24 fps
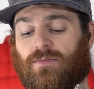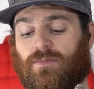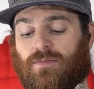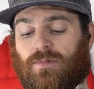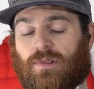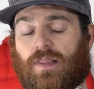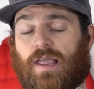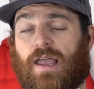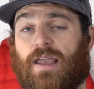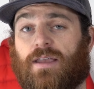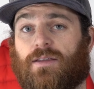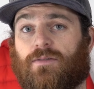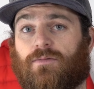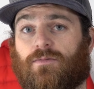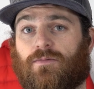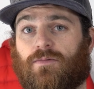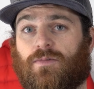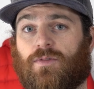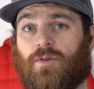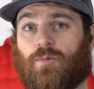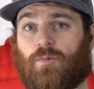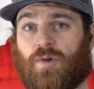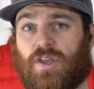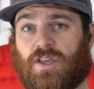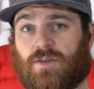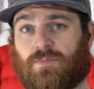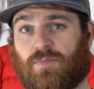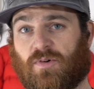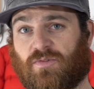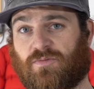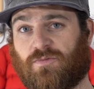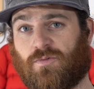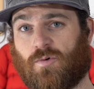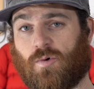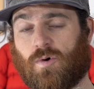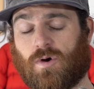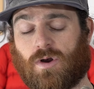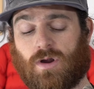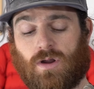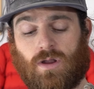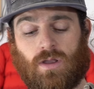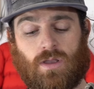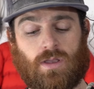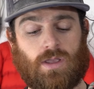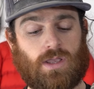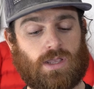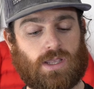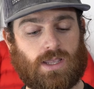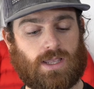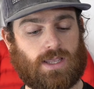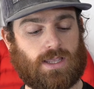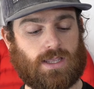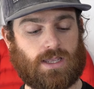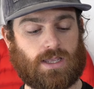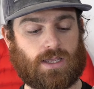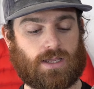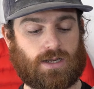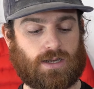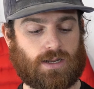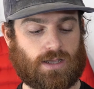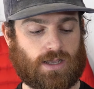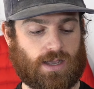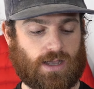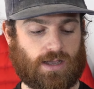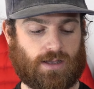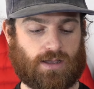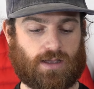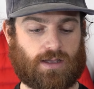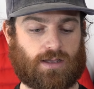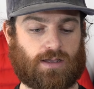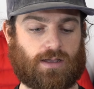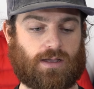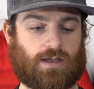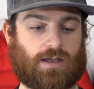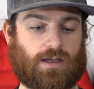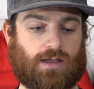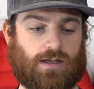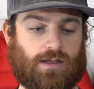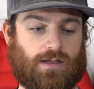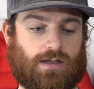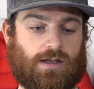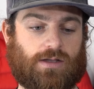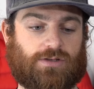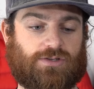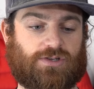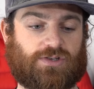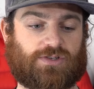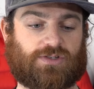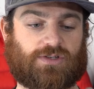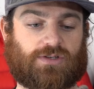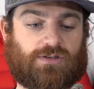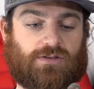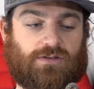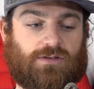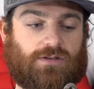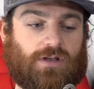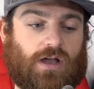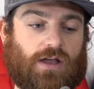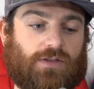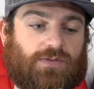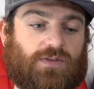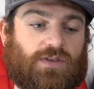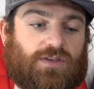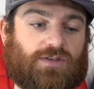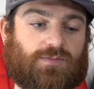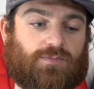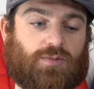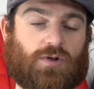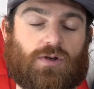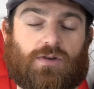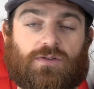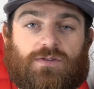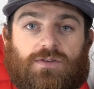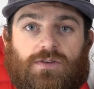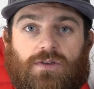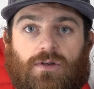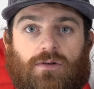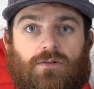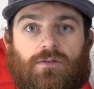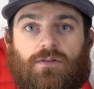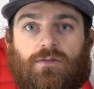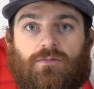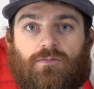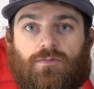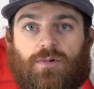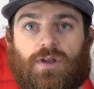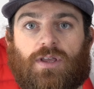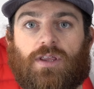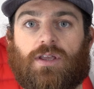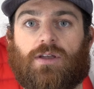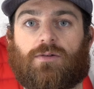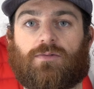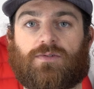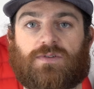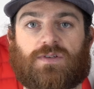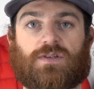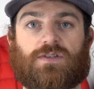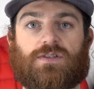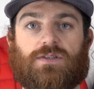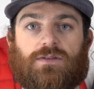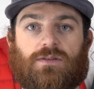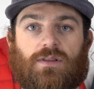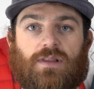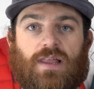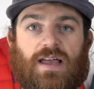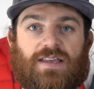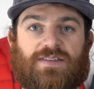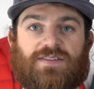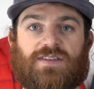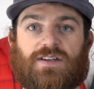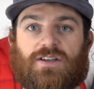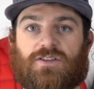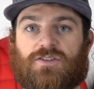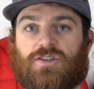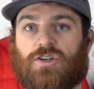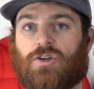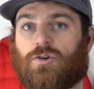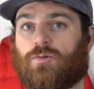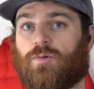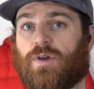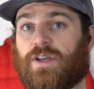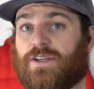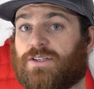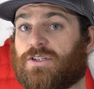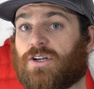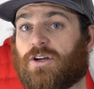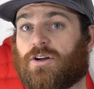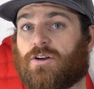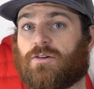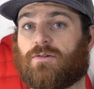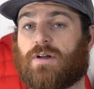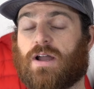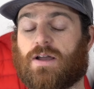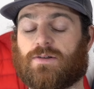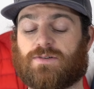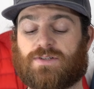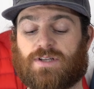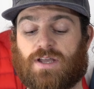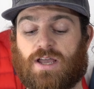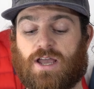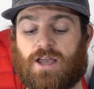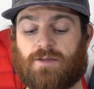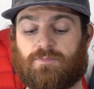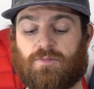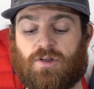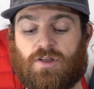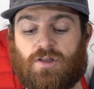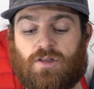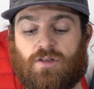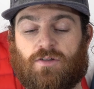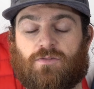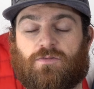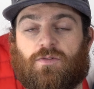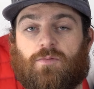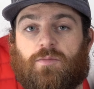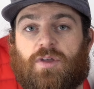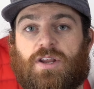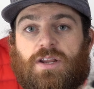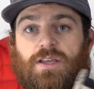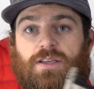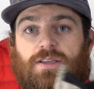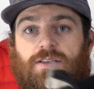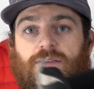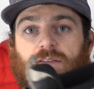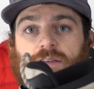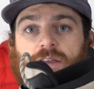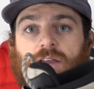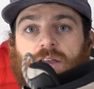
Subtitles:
late the week before, and I just got these boots. So really it was less than a 2-week turnaround time for me to